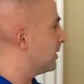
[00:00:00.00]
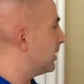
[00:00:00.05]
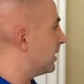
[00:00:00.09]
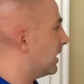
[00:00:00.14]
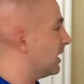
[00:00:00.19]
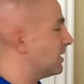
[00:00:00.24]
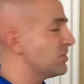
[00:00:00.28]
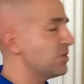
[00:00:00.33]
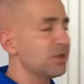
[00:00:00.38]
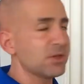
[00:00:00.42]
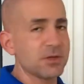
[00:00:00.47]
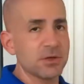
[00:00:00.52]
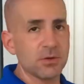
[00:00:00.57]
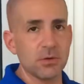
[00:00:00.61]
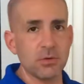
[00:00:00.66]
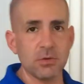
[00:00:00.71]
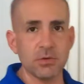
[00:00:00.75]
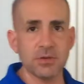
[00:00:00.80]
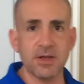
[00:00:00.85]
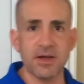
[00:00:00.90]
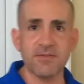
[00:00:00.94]
Again, she's going to
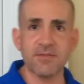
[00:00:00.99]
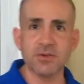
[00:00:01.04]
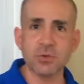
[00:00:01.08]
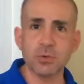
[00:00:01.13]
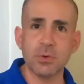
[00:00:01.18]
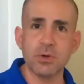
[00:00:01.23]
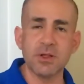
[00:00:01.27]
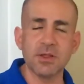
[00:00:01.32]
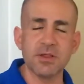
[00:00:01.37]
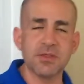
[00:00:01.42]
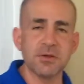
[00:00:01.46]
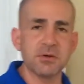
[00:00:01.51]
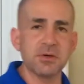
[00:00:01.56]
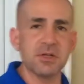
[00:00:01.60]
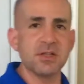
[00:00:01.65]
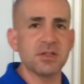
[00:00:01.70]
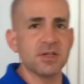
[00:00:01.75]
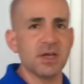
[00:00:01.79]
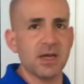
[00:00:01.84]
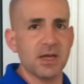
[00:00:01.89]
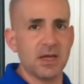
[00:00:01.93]
hold that for 20 to 30
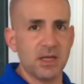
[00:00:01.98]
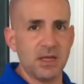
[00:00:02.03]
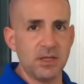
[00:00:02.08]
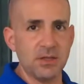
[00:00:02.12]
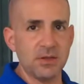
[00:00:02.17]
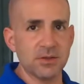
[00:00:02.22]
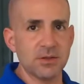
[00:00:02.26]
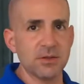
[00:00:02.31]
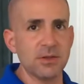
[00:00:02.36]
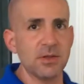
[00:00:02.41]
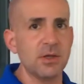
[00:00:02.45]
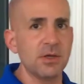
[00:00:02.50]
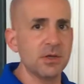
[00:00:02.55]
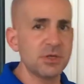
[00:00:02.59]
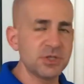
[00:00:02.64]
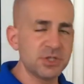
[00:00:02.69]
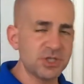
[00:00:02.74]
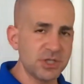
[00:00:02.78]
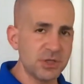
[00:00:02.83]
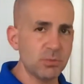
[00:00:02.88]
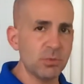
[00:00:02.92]
seconds.
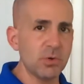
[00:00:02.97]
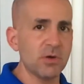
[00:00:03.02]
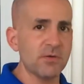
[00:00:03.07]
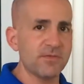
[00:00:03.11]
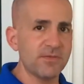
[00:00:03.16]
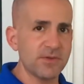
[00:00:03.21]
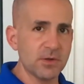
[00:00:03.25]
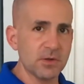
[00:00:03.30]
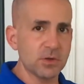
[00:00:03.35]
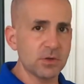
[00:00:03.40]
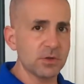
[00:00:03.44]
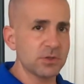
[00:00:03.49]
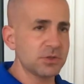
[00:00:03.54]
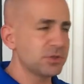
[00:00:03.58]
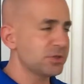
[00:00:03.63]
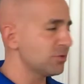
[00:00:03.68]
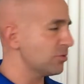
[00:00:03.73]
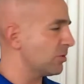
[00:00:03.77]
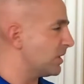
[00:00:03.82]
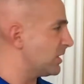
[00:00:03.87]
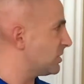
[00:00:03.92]
She will feel a good
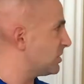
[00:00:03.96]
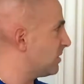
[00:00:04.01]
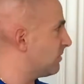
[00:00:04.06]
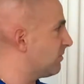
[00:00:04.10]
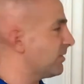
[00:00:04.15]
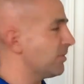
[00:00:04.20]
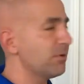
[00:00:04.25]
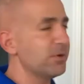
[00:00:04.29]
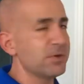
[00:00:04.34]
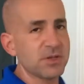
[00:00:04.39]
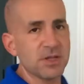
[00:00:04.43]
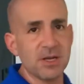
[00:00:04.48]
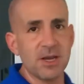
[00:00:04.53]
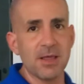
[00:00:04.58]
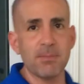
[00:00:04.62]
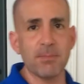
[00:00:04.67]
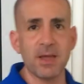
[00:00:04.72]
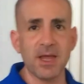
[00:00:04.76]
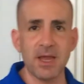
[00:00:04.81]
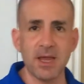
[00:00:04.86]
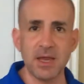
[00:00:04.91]
stretch. If there is any
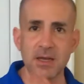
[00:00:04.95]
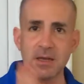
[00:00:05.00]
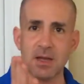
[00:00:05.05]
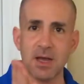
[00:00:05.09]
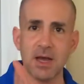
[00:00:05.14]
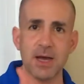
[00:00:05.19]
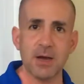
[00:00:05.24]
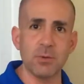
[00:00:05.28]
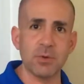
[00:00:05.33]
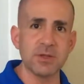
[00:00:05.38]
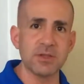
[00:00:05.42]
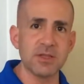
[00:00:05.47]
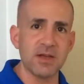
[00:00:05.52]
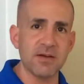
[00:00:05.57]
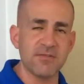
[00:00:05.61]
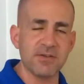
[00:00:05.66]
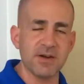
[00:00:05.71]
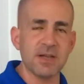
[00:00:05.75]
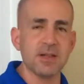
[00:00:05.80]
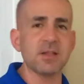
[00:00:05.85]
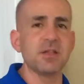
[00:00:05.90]
pain, I would
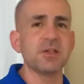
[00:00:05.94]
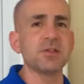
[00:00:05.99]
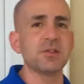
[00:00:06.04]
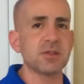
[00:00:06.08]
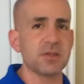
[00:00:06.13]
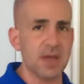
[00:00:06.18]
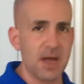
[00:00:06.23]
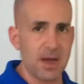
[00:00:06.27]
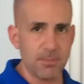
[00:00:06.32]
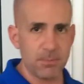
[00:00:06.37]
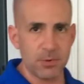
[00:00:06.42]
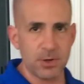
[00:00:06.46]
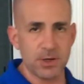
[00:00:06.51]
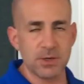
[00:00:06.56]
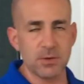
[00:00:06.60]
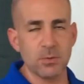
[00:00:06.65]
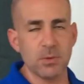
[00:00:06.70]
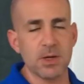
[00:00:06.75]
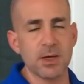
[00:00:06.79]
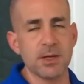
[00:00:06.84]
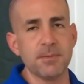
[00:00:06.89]
definitely stop right
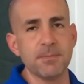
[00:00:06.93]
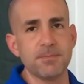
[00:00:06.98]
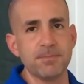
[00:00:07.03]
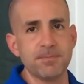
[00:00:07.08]
away.